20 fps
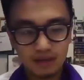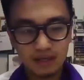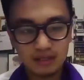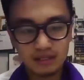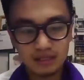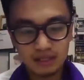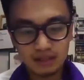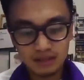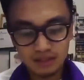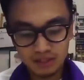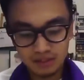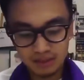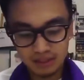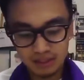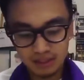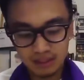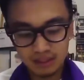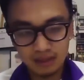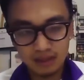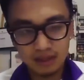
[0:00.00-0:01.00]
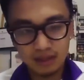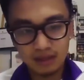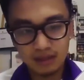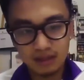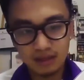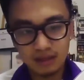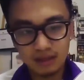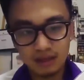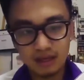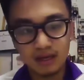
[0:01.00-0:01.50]
It's illustrated, I
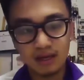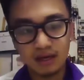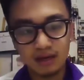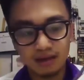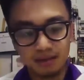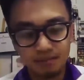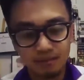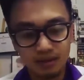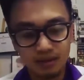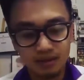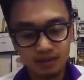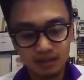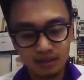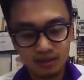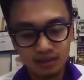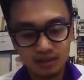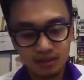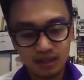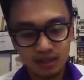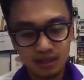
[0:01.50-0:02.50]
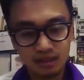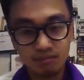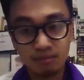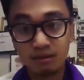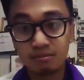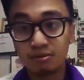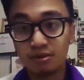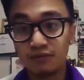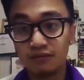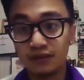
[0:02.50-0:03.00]
think. Yeah, it's illustrated
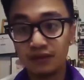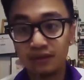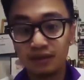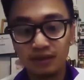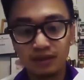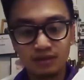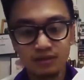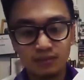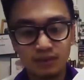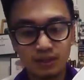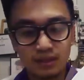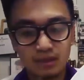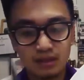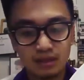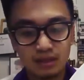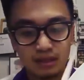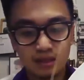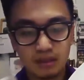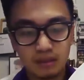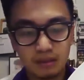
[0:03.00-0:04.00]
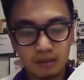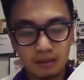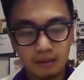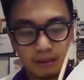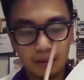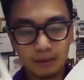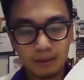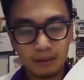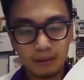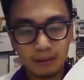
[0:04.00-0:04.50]
by Mervin as well.
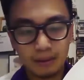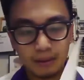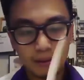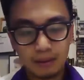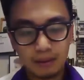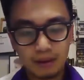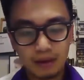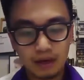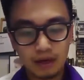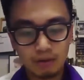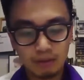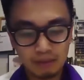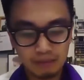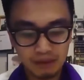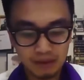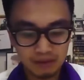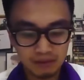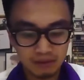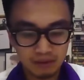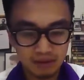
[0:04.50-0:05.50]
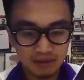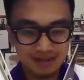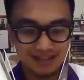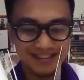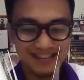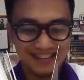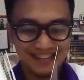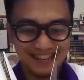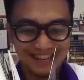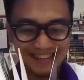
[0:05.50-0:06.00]
I hope I'm not wrong.
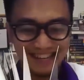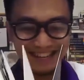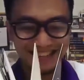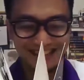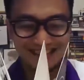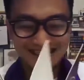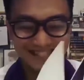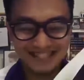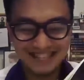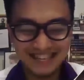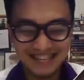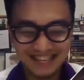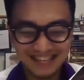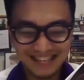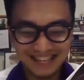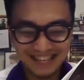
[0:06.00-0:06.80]
Let's see.